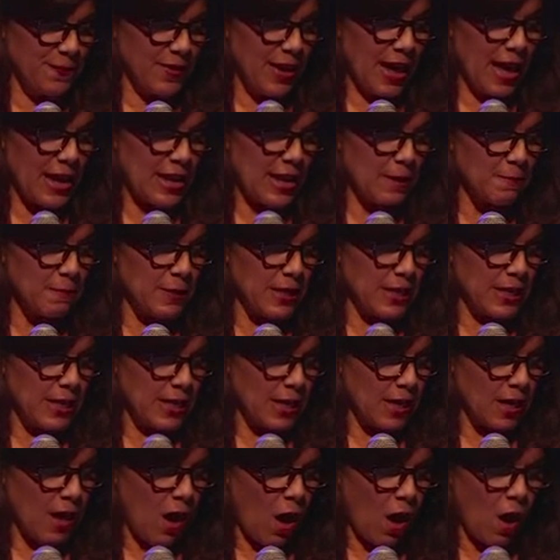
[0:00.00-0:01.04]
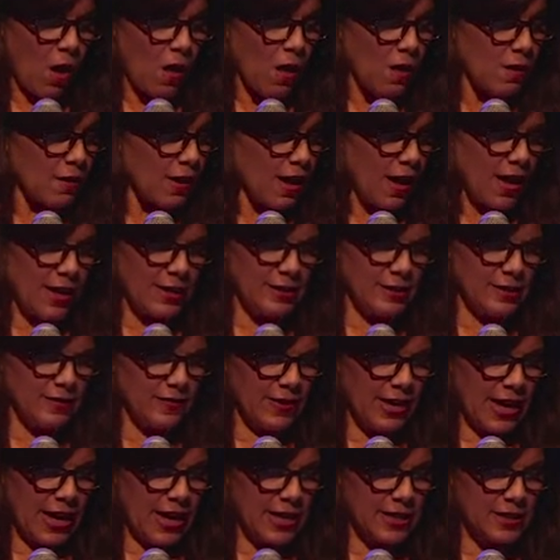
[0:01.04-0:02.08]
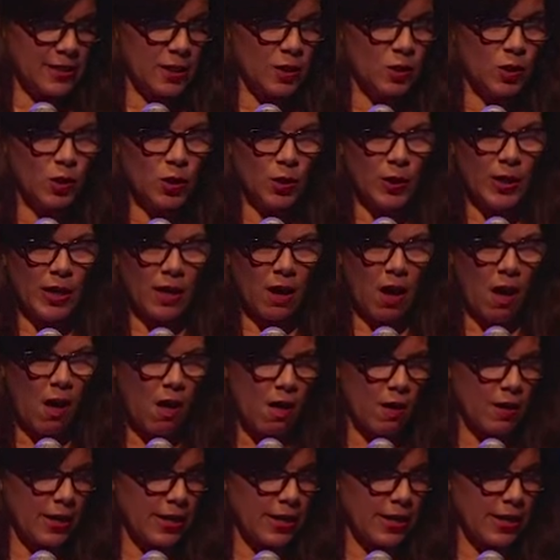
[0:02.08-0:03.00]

And I'm meeting all kinds of guys and learning all